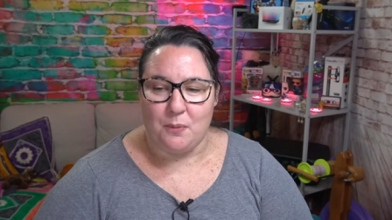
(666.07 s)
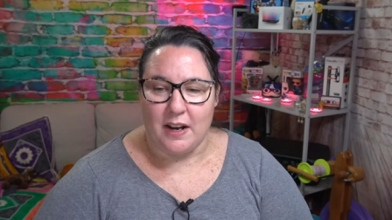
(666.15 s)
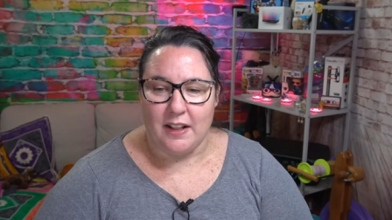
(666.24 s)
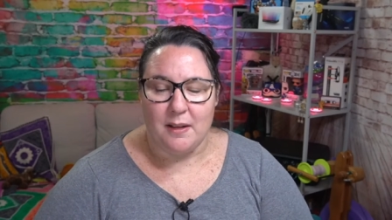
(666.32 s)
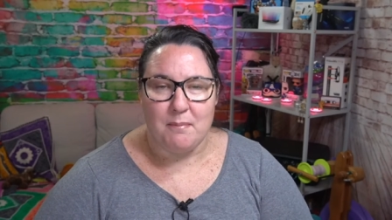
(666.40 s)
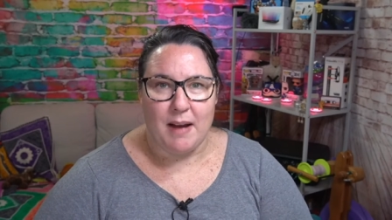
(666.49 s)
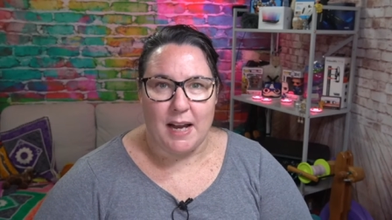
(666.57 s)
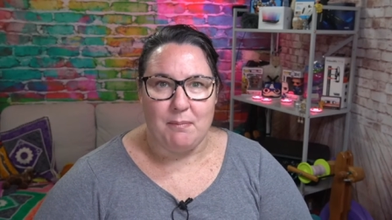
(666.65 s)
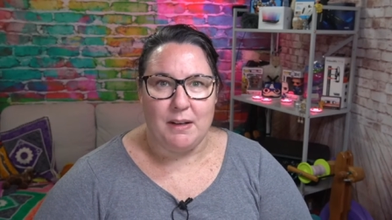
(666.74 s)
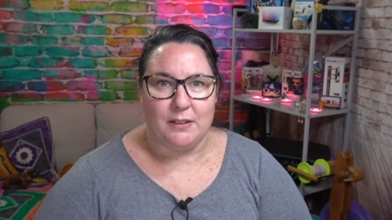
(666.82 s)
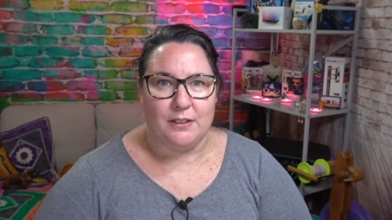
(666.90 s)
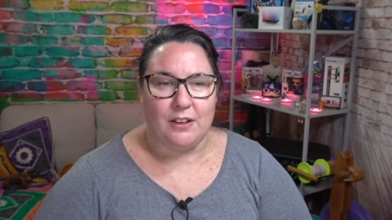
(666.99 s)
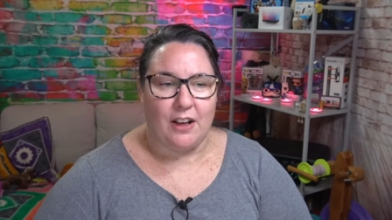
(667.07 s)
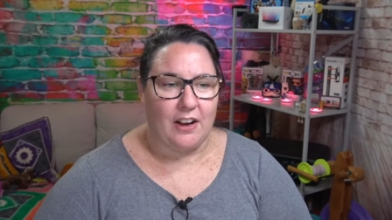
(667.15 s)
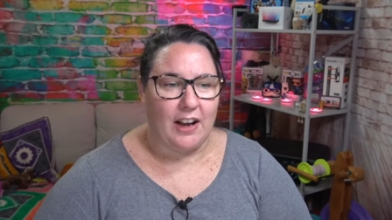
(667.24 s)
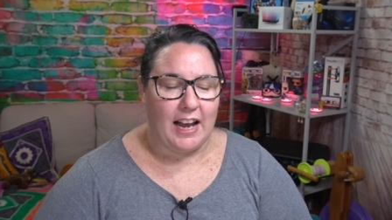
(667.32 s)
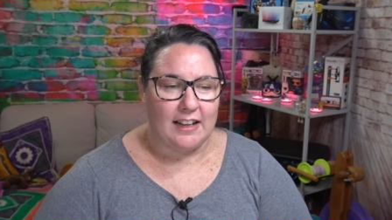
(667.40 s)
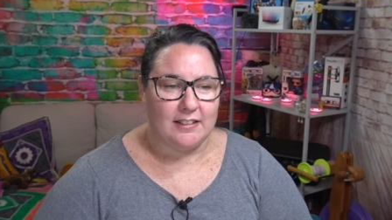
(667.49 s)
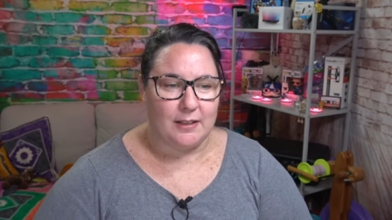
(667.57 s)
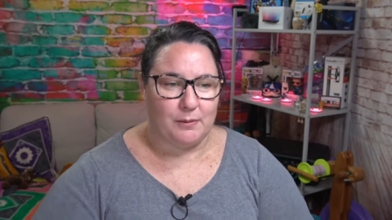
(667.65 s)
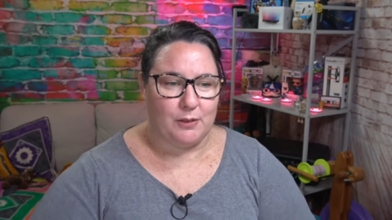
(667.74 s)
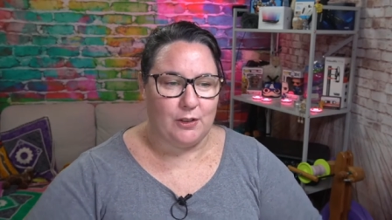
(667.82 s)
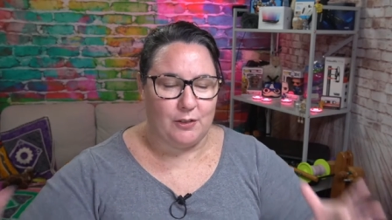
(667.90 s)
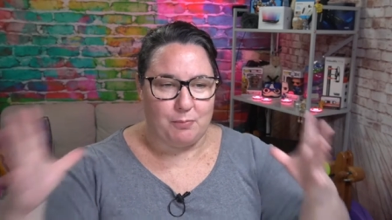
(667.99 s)
one of them made me look like I had some
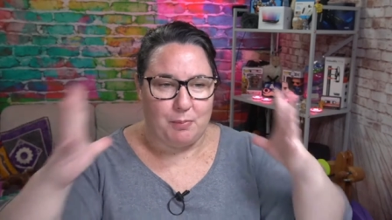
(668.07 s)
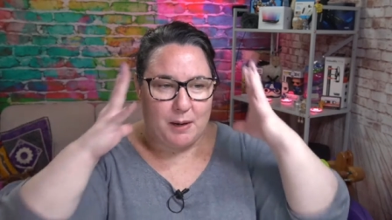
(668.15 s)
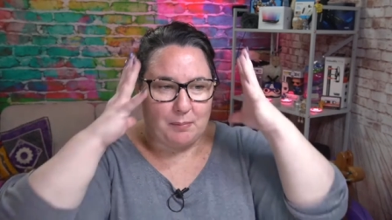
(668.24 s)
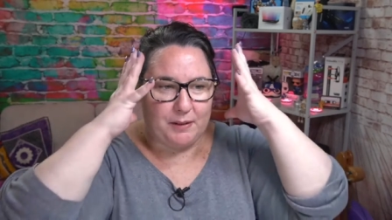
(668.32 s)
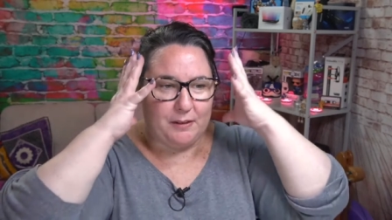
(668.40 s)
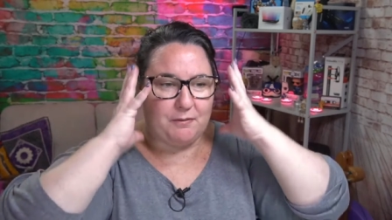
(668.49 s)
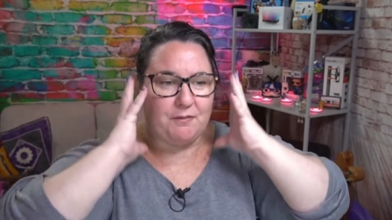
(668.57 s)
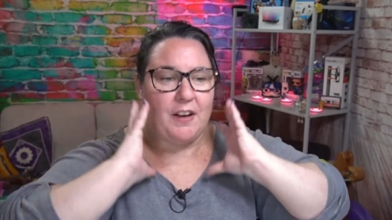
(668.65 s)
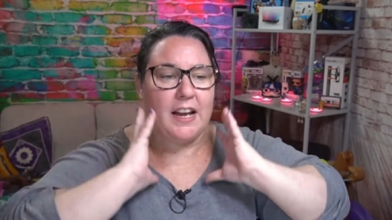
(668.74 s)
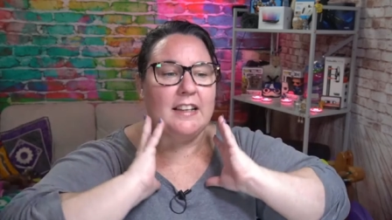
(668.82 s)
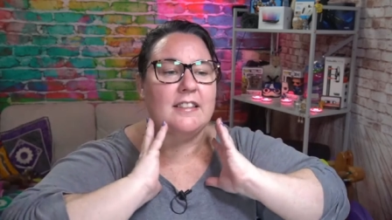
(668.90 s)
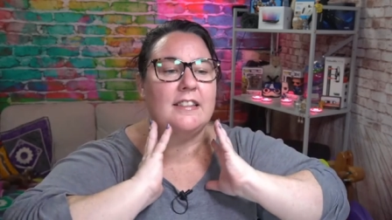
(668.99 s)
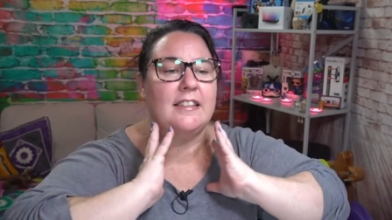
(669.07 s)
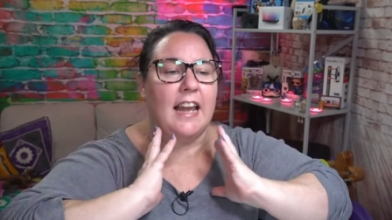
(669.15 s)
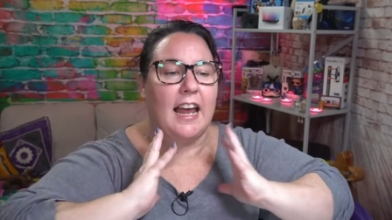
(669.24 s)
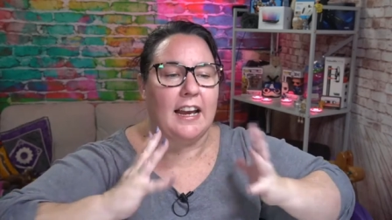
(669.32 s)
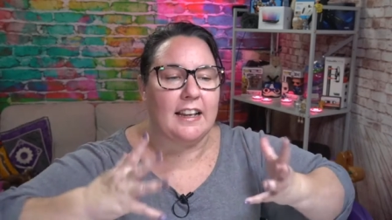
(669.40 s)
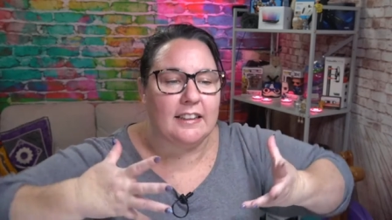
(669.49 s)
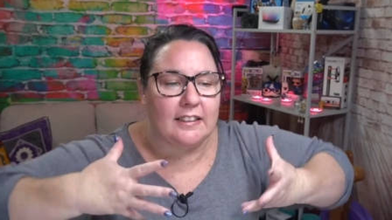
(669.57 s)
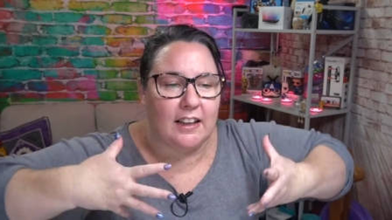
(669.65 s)
sort of puppy face neck.